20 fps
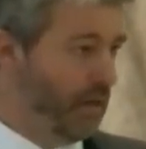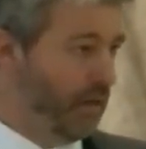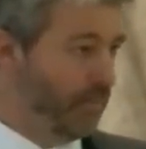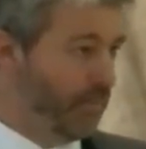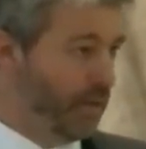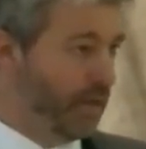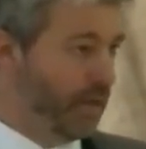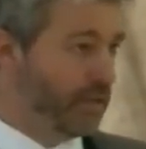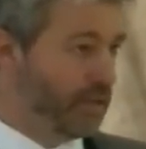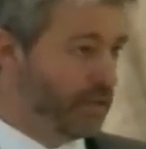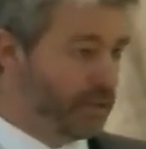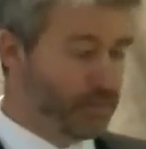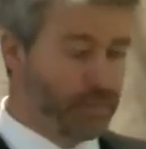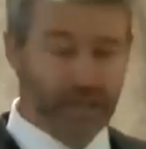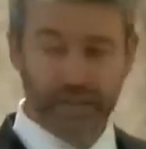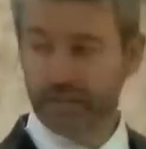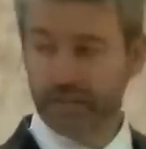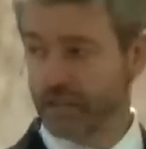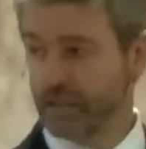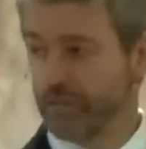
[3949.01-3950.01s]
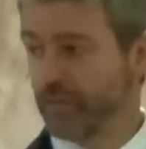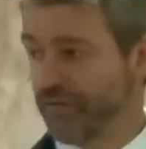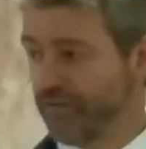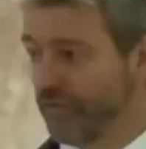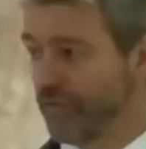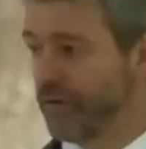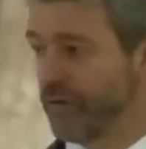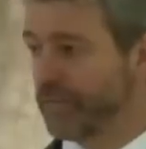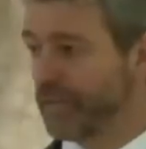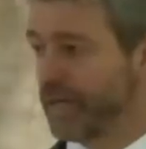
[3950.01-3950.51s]
among especially
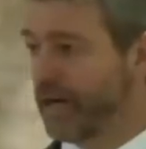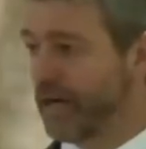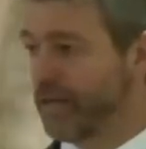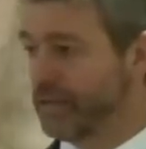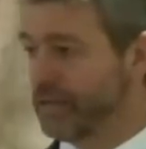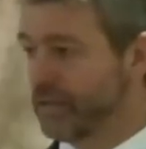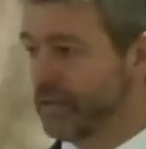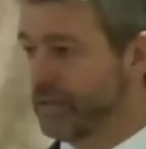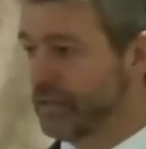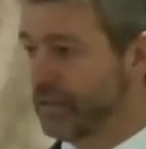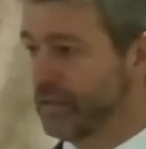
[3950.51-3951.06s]
Reform guys.